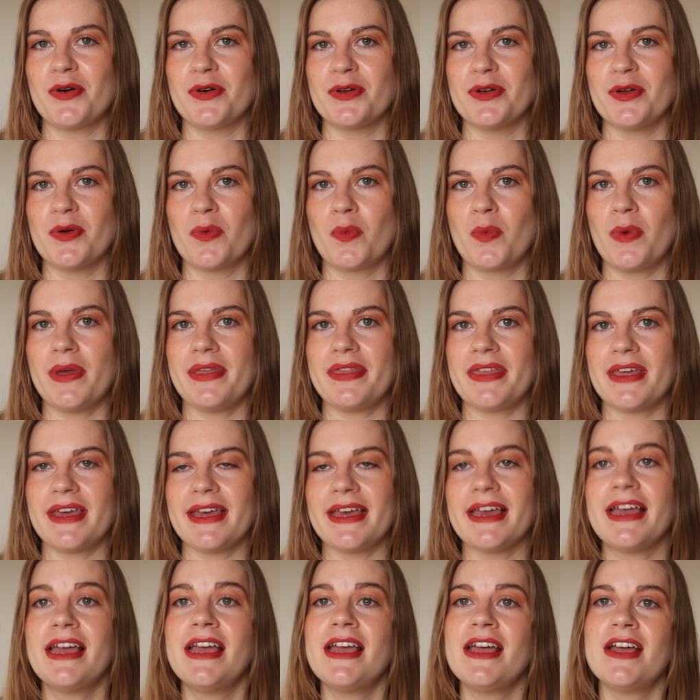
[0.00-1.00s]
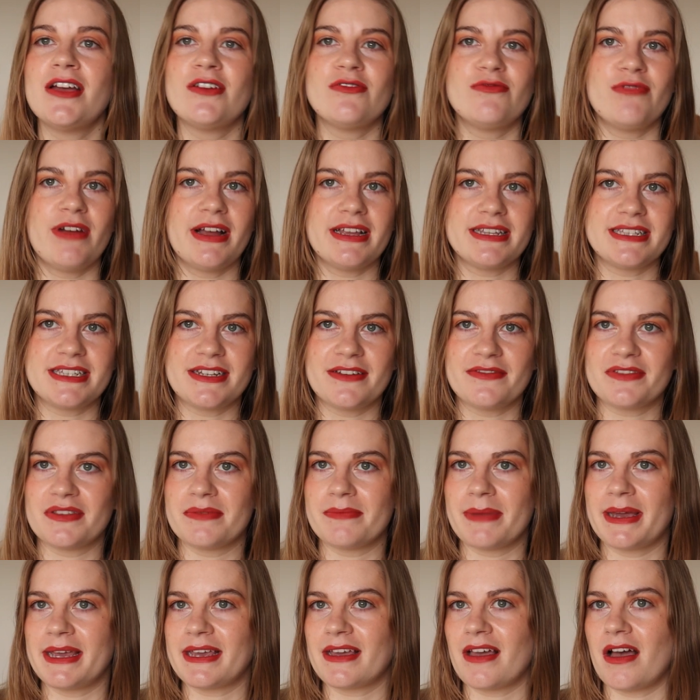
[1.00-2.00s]
on with it. Rest of the
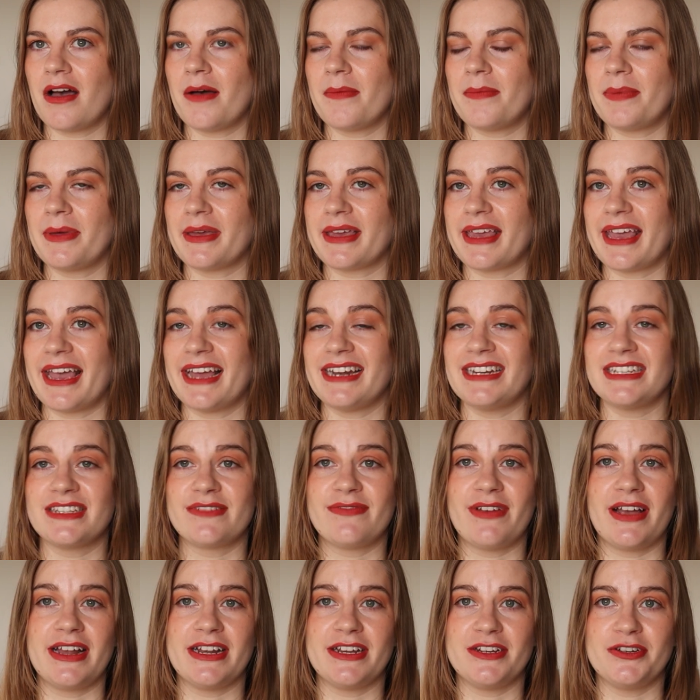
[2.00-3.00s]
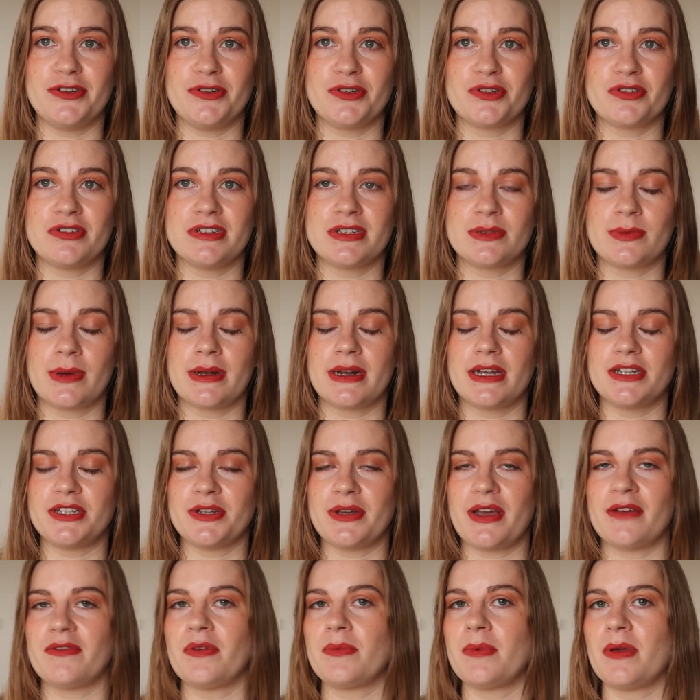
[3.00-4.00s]
makeup again is fairly neutral as well. I do
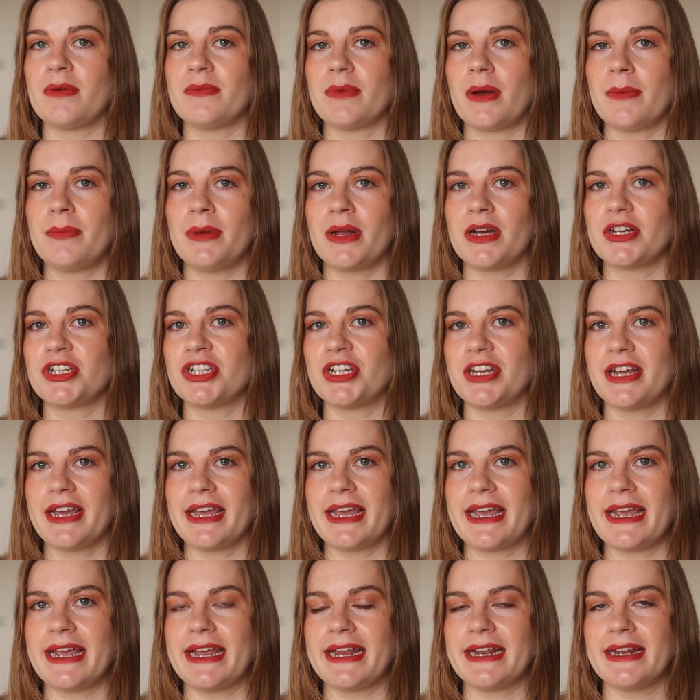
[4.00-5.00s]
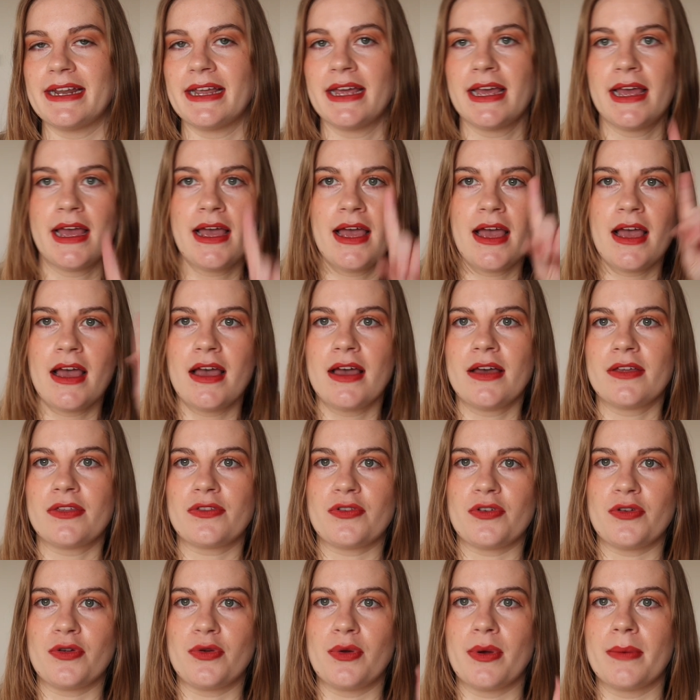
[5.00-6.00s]
have a bit of my blusher in
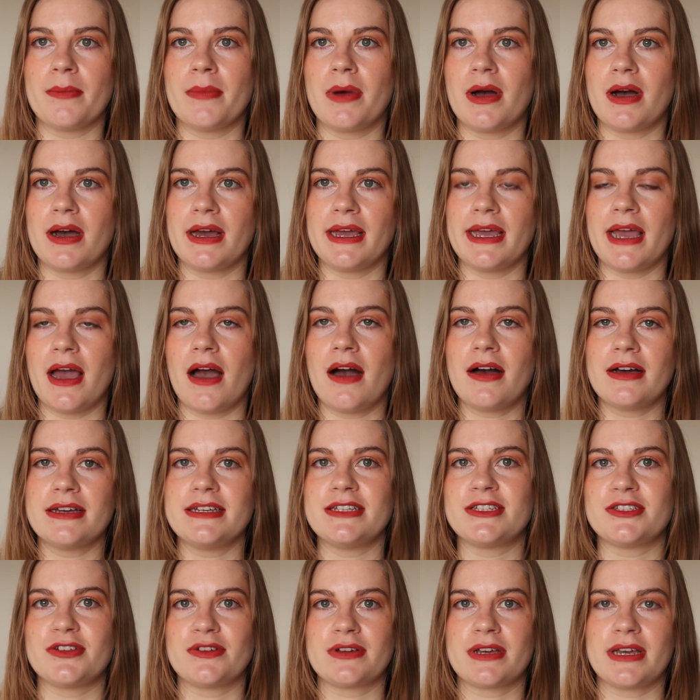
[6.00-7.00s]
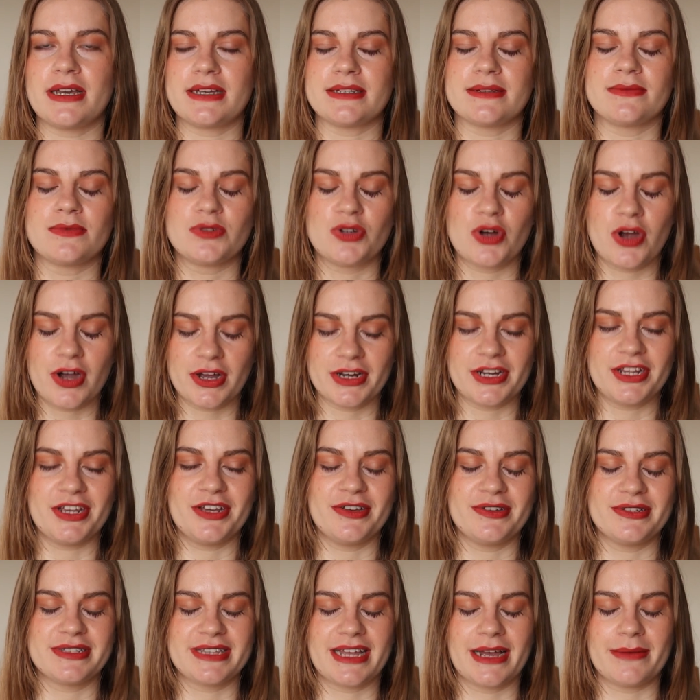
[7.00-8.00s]
through my eye sockets. I'm trying to
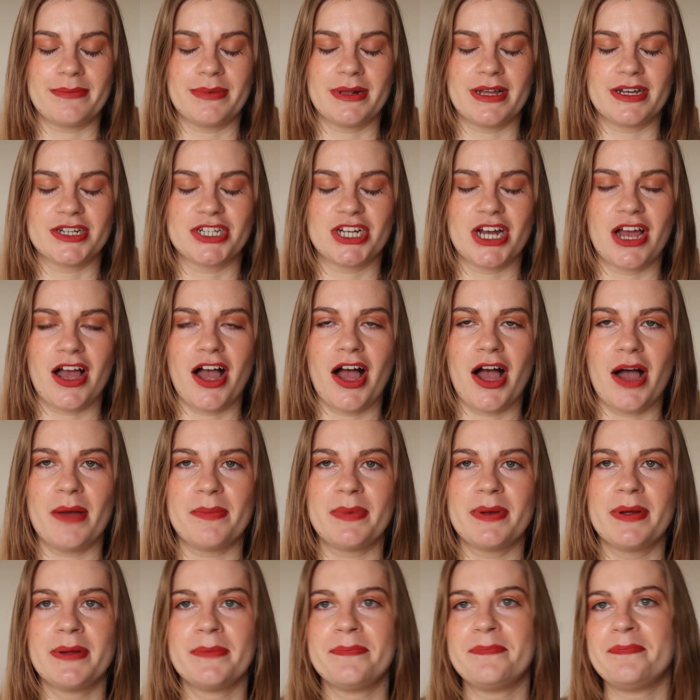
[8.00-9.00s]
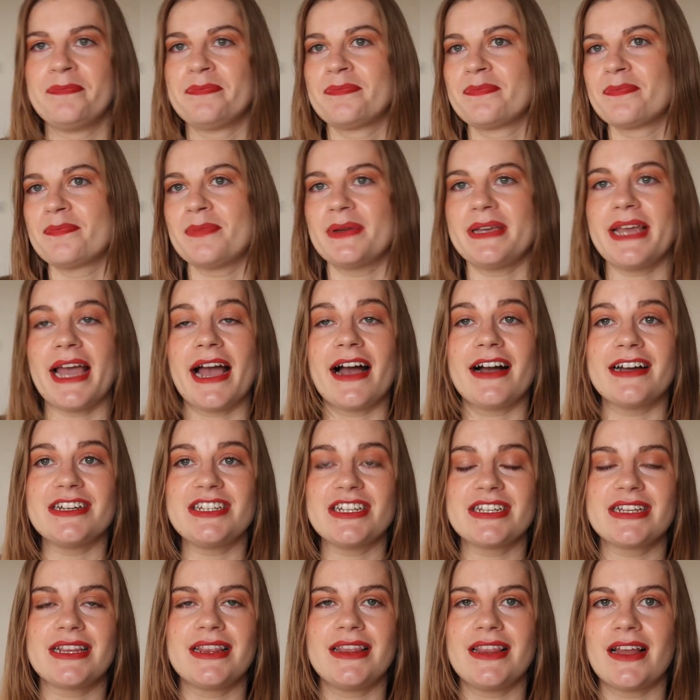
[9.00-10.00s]
use that blusher up. But yeah, I
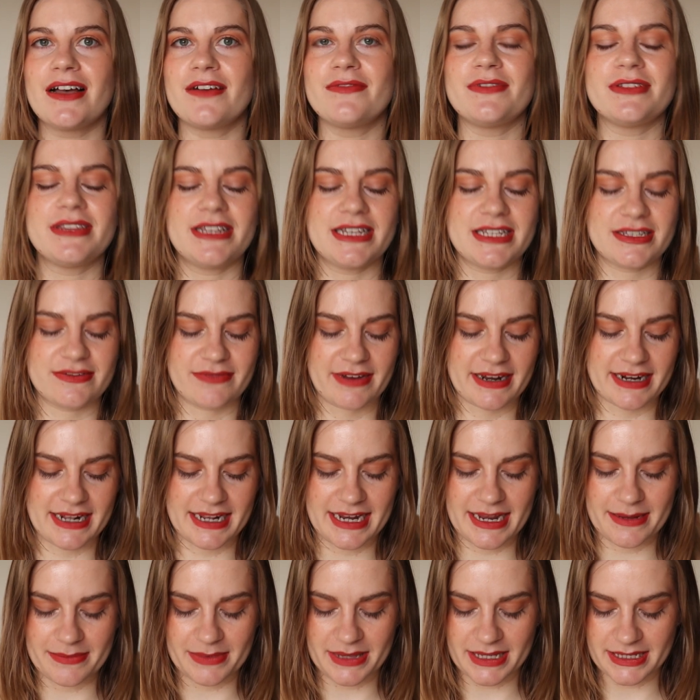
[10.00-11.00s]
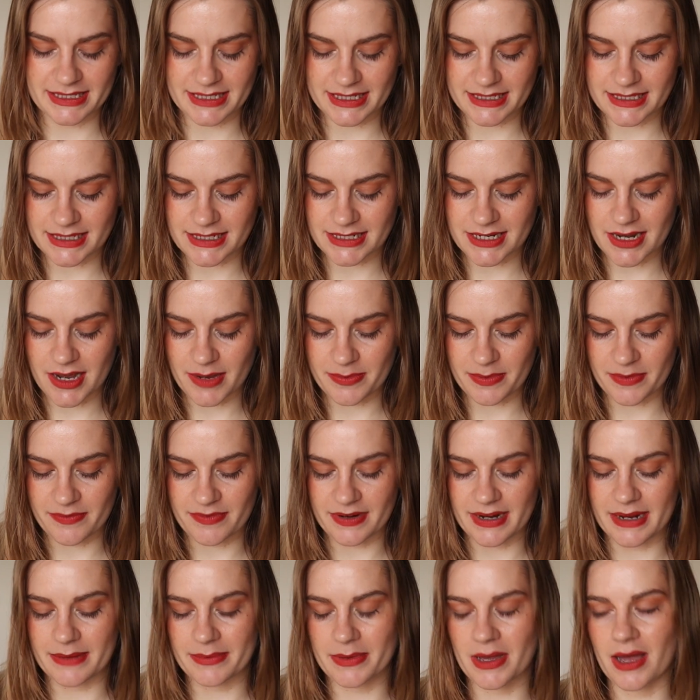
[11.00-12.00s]
just love this red lip. This is the type of
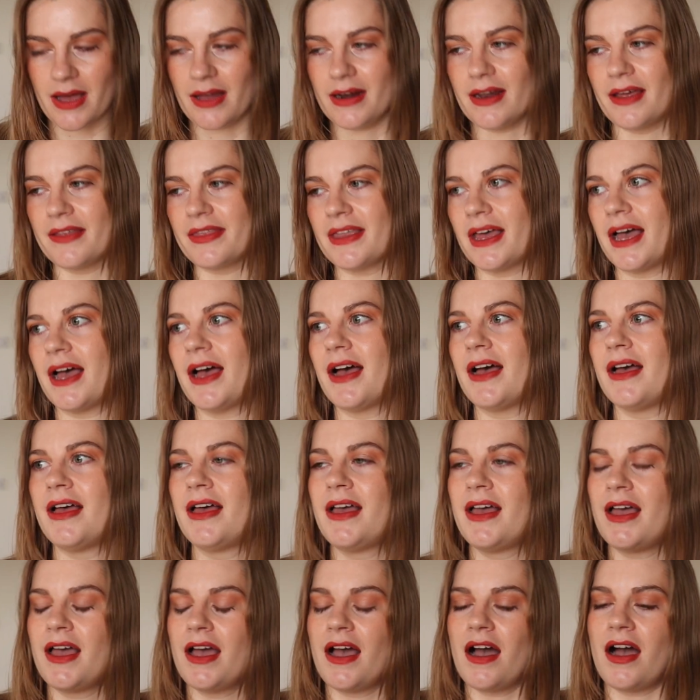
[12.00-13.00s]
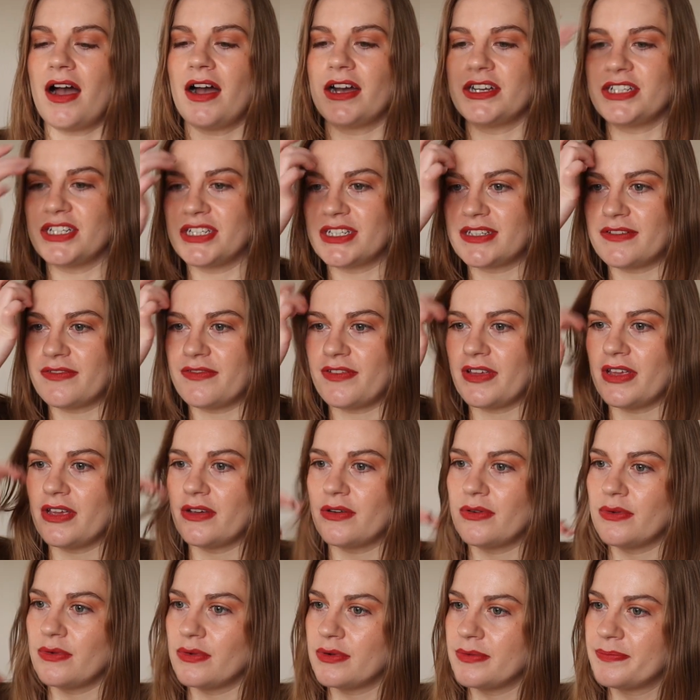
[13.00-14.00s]
lip colour that I just
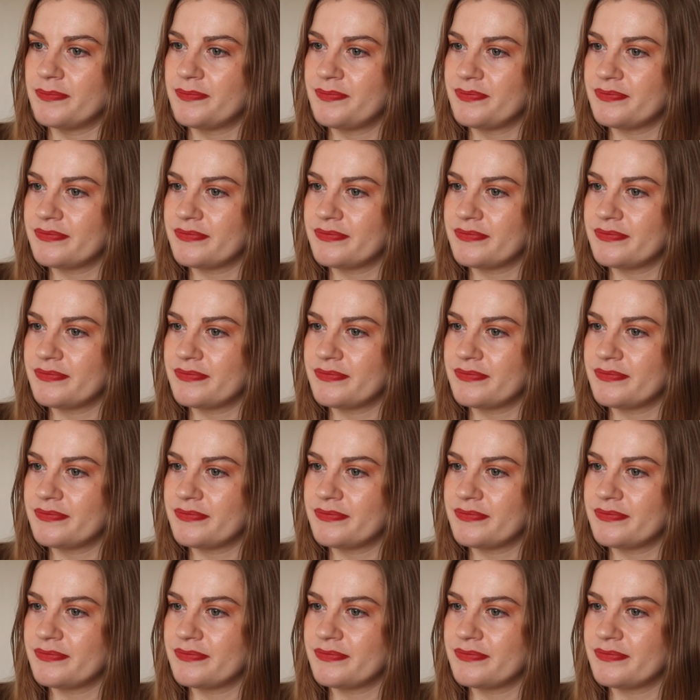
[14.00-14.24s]
feel